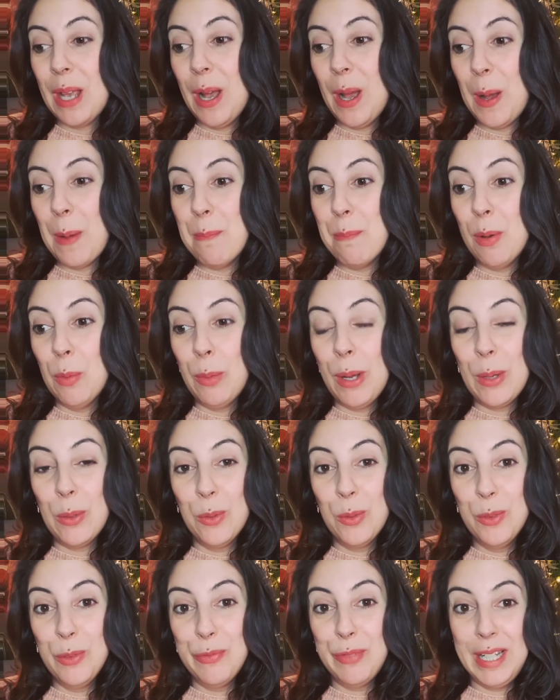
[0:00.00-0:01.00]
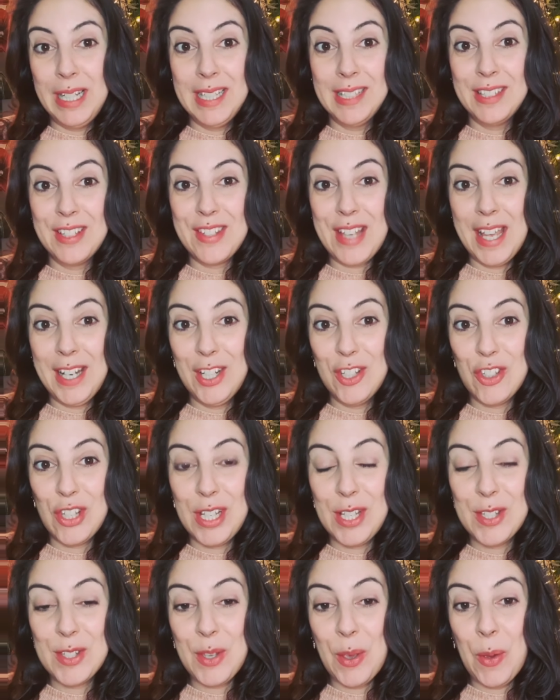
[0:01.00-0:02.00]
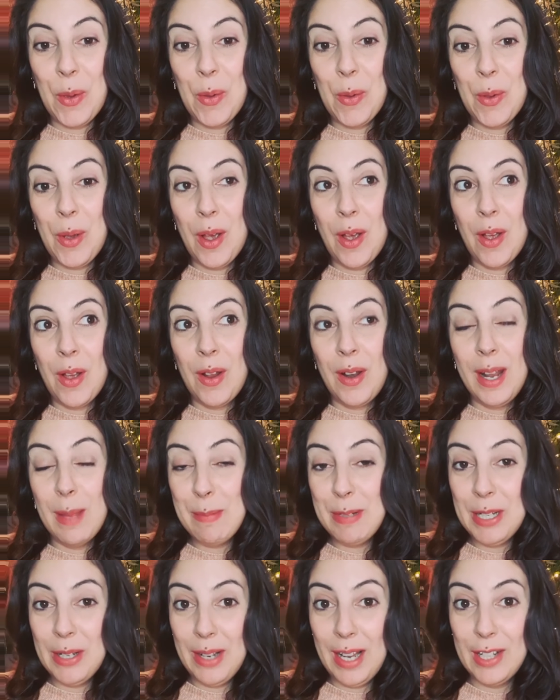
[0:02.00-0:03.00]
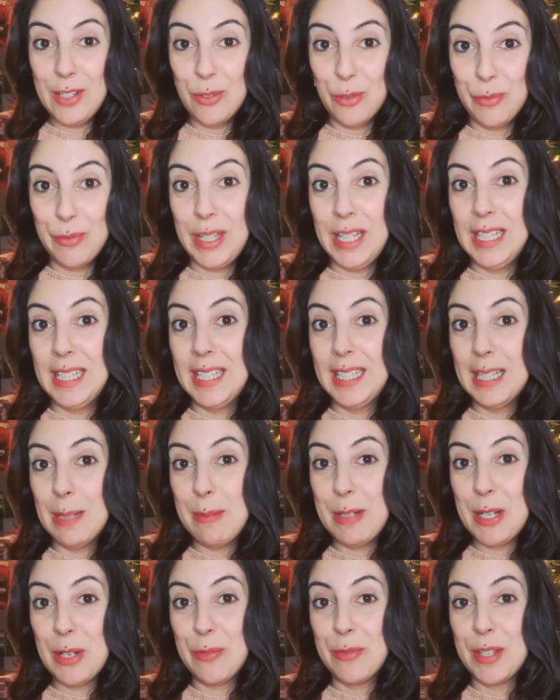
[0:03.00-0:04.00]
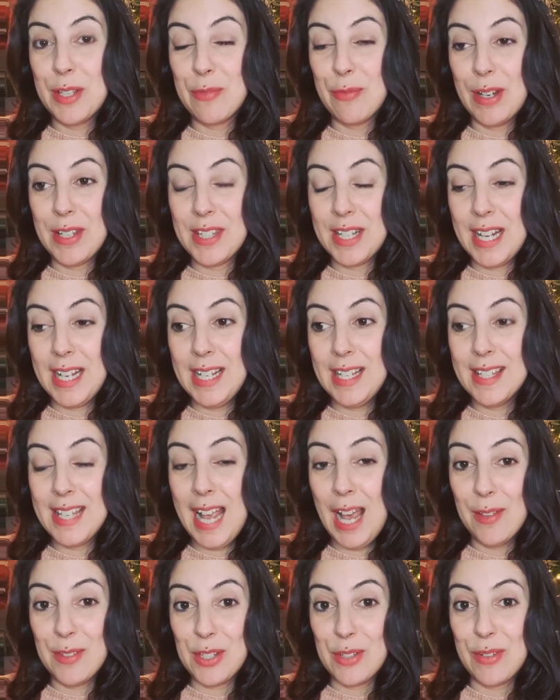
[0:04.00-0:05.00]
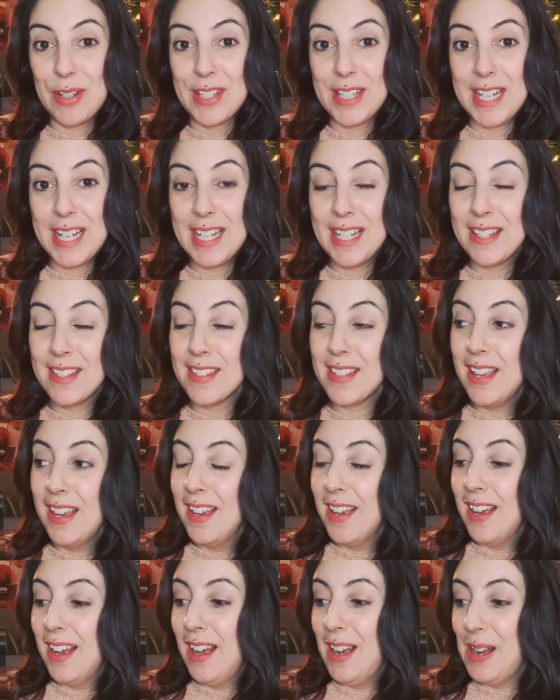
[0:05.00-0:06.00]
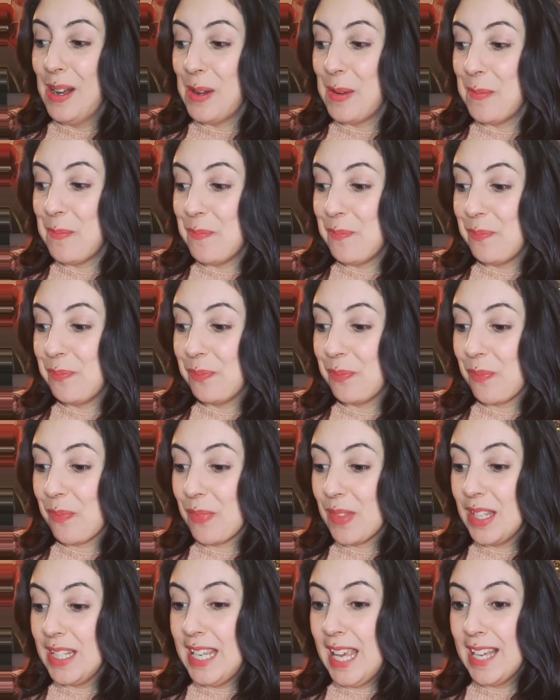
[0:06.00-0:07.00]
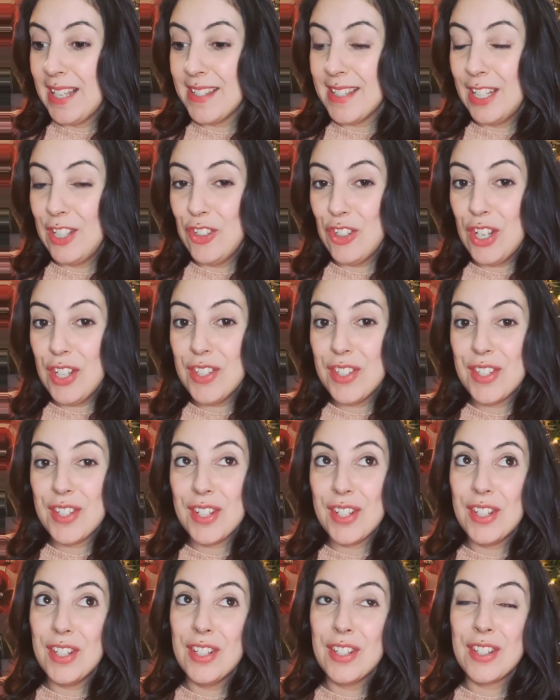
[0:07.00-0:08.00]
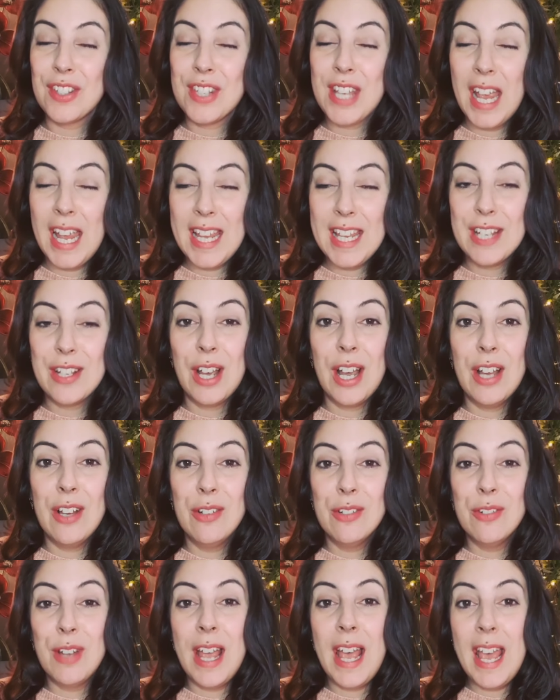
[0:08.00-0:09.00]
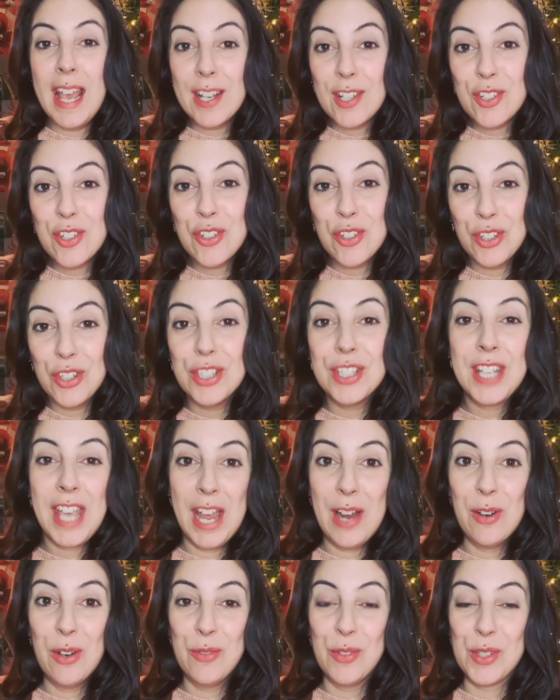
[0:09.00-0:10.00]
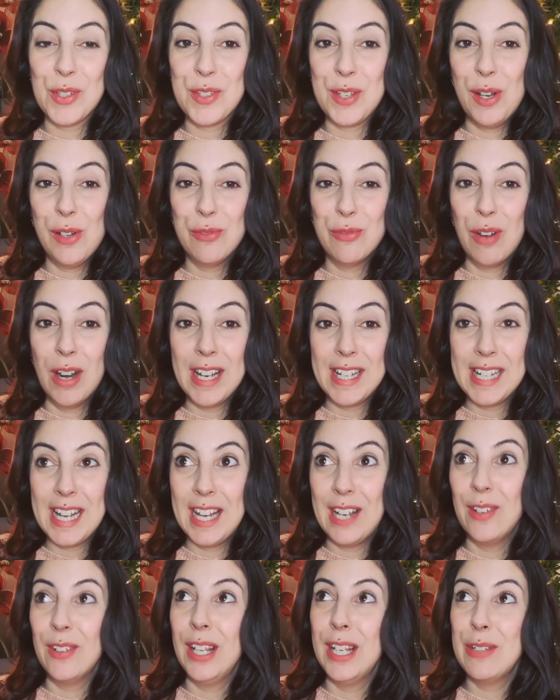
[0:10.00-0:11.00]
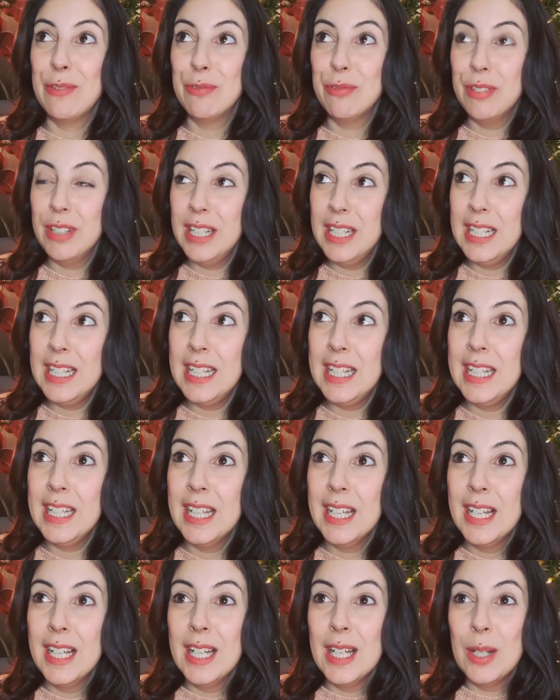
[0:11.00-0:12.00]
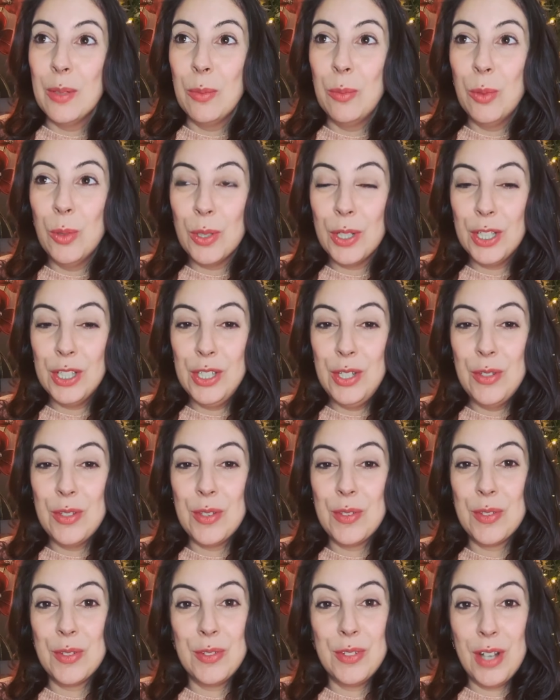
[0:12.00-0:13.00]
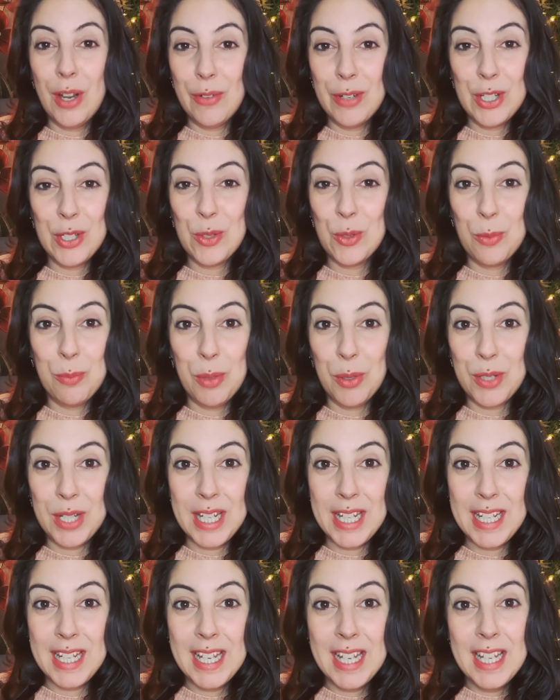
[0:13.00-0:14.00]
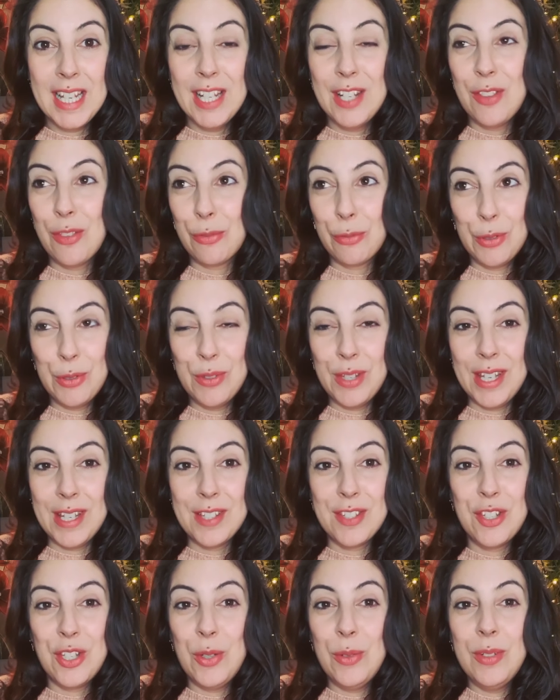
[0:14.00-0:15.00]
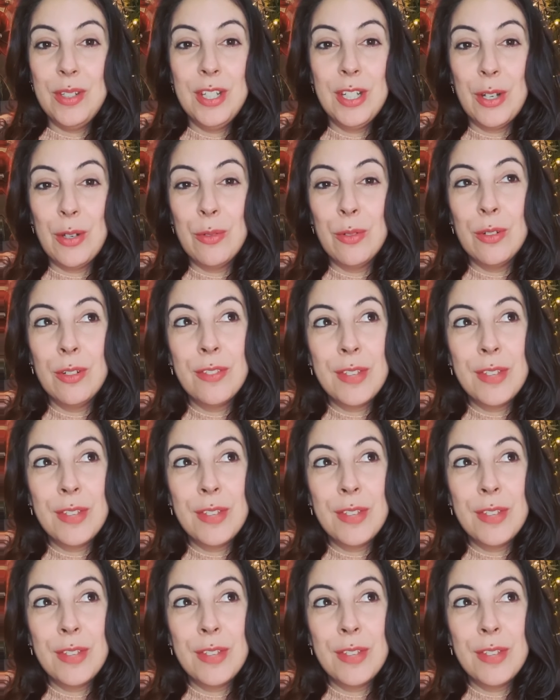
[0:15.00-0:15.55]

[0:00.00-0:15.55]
um, but we're all feeling this energy. So let me know how you're feeling. Let me know if this resonates, how this resonates. Um, yes, and just take extra good care of yourself right now. Like, really, what can you do to nourish your body, through this? Do you, you know,